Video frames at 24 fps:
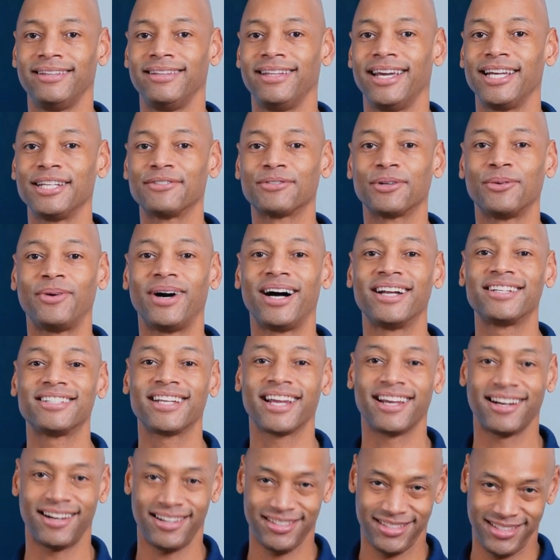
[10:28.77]
Thanks for
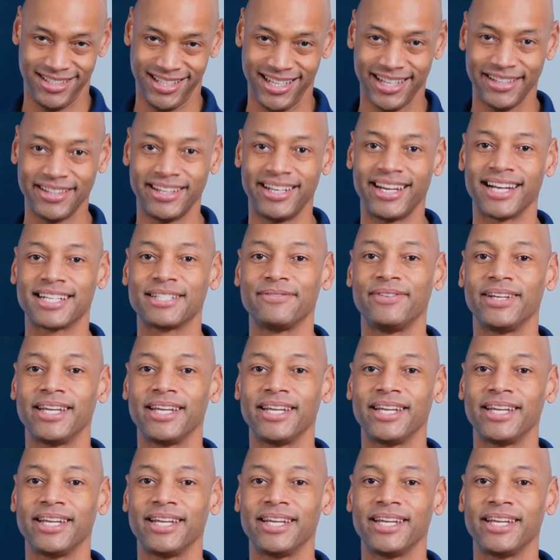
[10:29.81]
watching, and I'll see you on the next